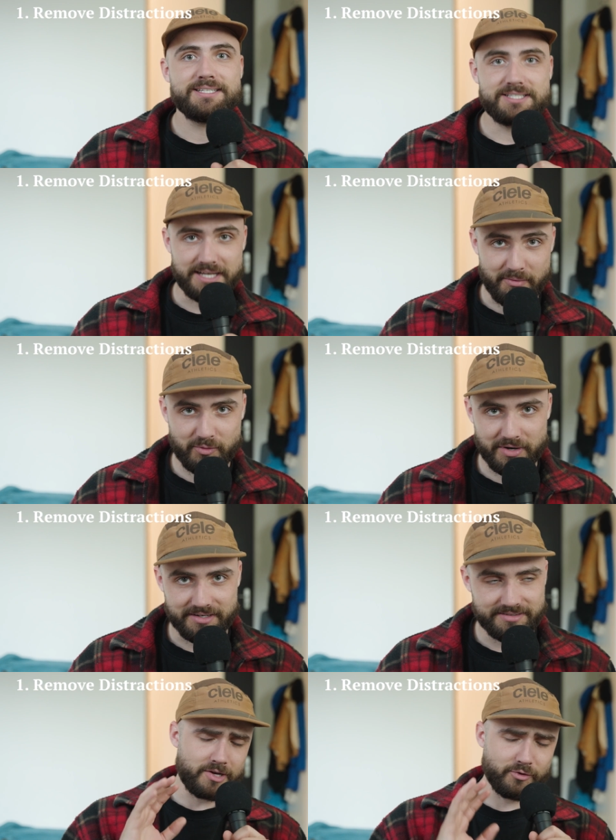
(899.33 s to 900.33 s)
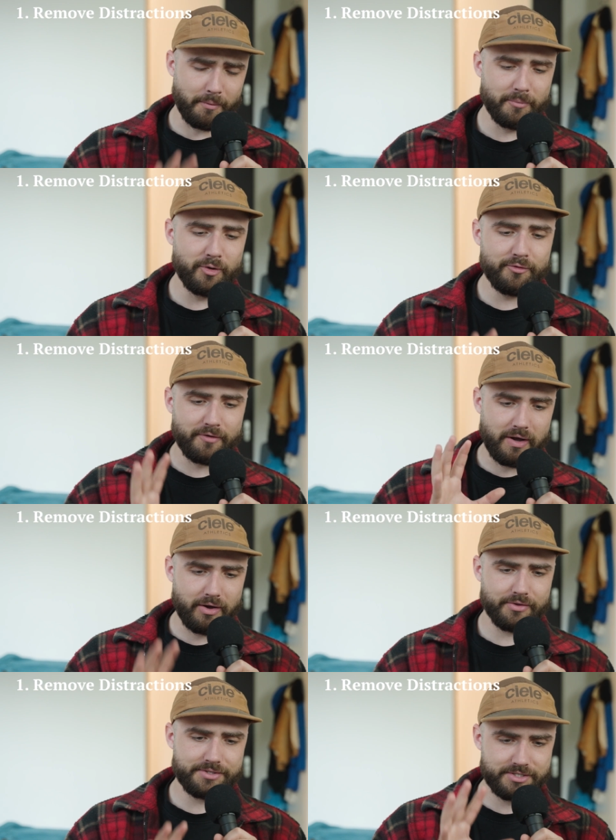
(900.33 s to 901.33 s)
Step 1, remove
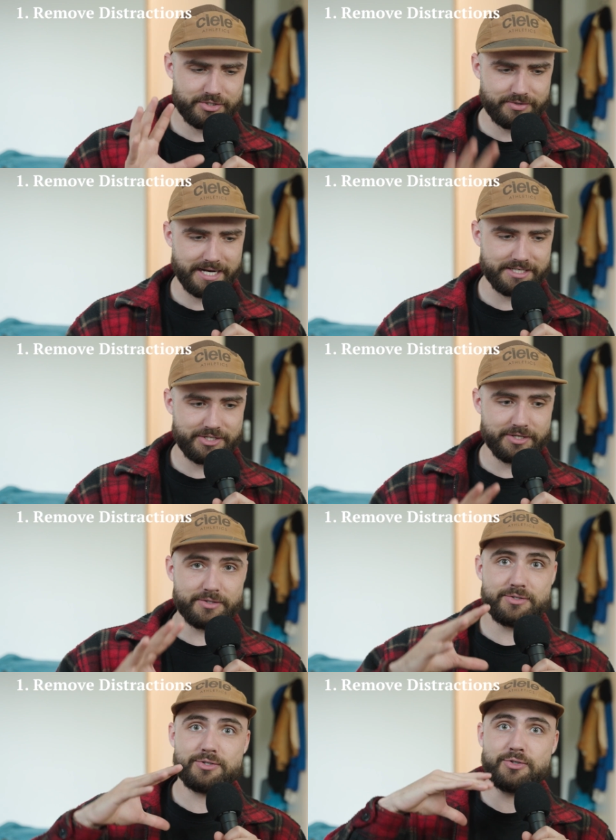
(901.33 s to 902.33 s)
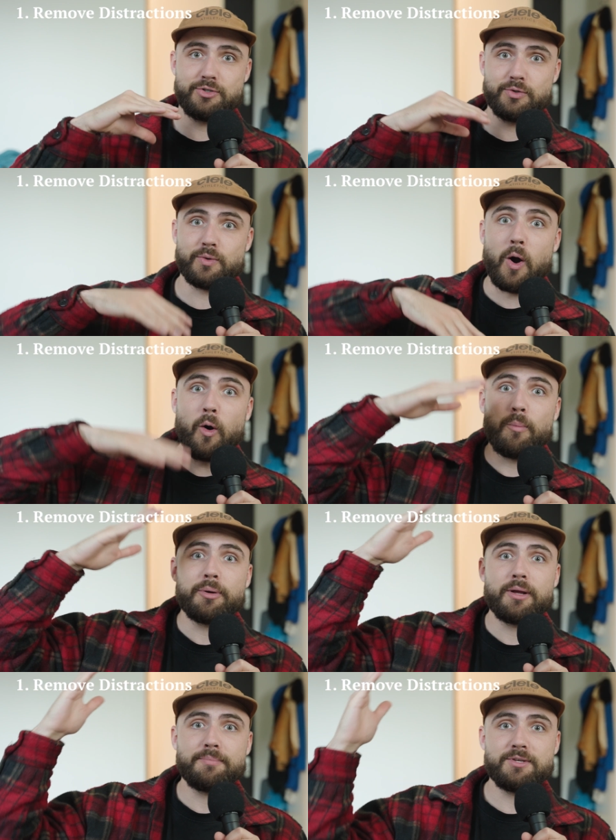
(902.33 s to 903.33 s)
all the distractions to
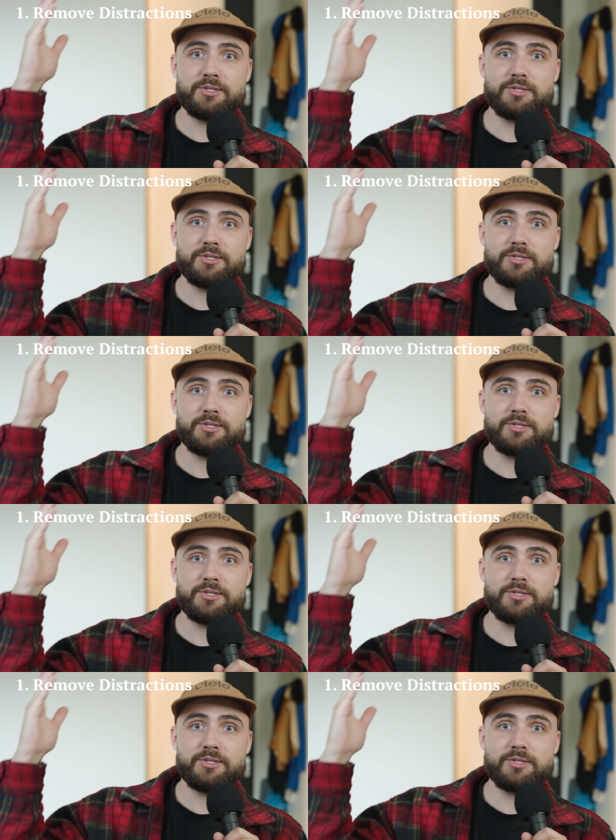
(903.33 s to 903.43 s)
open up the